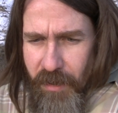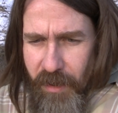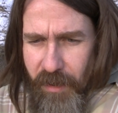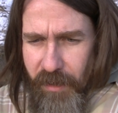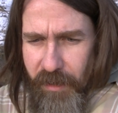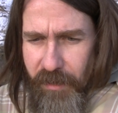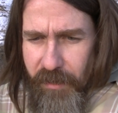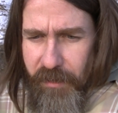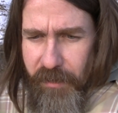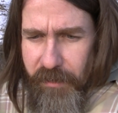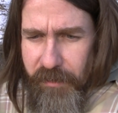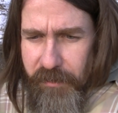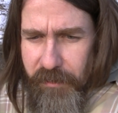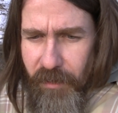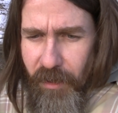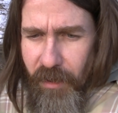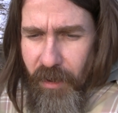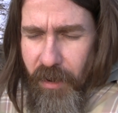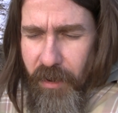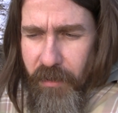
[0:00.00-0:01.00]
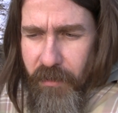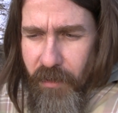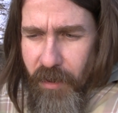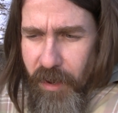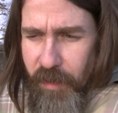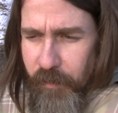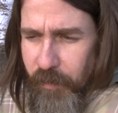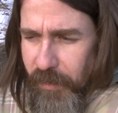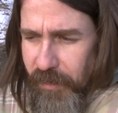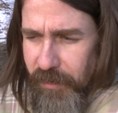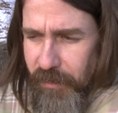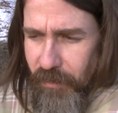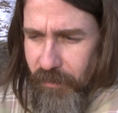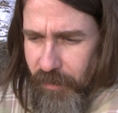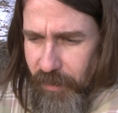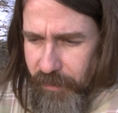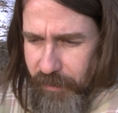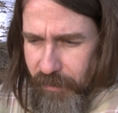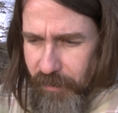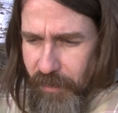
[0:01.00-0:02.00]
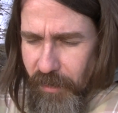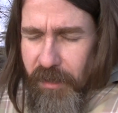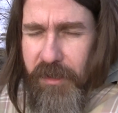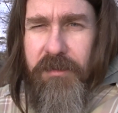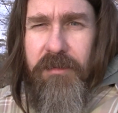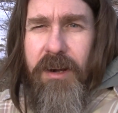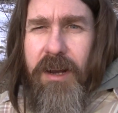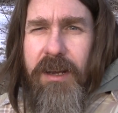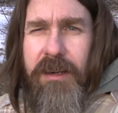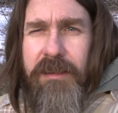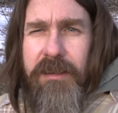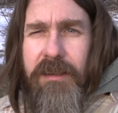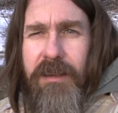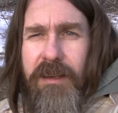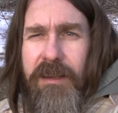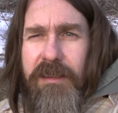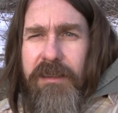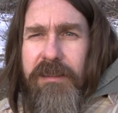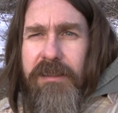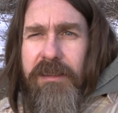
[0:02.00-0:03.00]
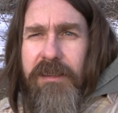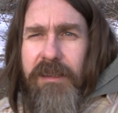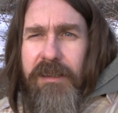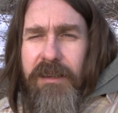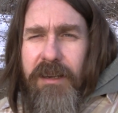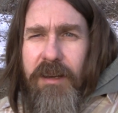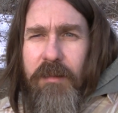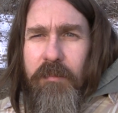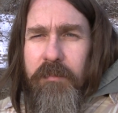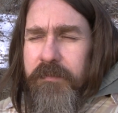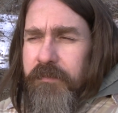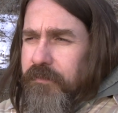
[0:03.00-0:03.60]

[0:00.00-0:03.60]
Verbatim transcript: uh, not hire on, but you know, like a contract. Uh, you can, um,